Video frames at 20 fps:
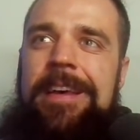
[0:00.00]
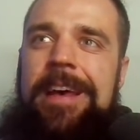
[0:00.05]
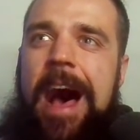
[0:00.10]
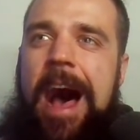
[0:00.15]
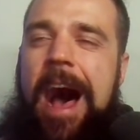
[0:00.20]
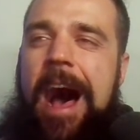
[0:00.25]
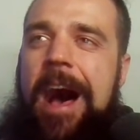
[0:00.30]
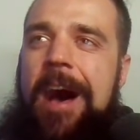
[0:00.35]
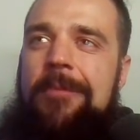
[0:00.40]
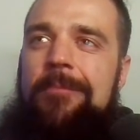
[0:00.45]

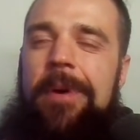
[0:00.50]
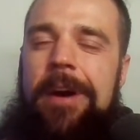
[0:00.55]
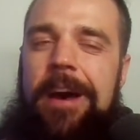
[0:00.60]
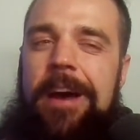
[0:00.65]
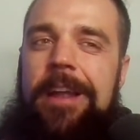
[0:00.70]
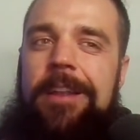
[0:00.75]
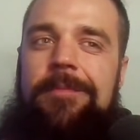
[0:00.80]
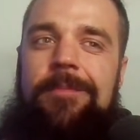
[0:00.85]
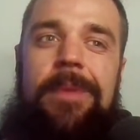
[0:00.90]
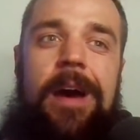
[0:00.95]

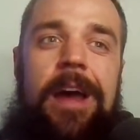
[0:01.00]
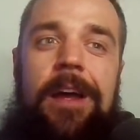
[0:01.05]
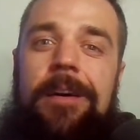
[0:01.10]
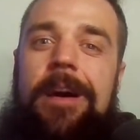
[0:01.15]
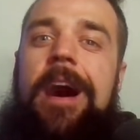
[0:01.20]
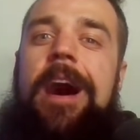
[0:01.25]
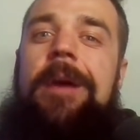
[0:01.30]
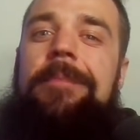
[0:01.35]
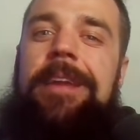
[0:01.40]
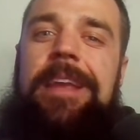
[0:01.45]
But
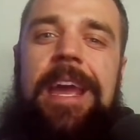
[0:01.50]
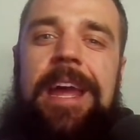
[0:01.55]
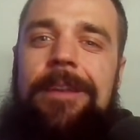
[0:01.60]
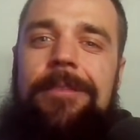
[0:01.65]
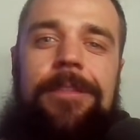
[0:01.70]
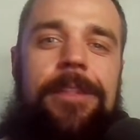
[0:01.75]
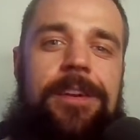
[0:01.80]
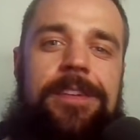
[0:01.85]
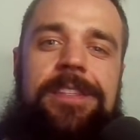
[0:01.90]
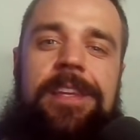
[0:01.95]

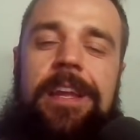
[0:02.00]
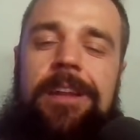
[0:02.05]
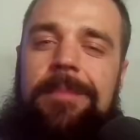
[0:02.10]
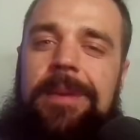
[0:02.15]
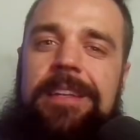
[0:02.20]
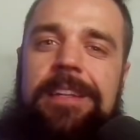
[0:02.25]
again, there's going to be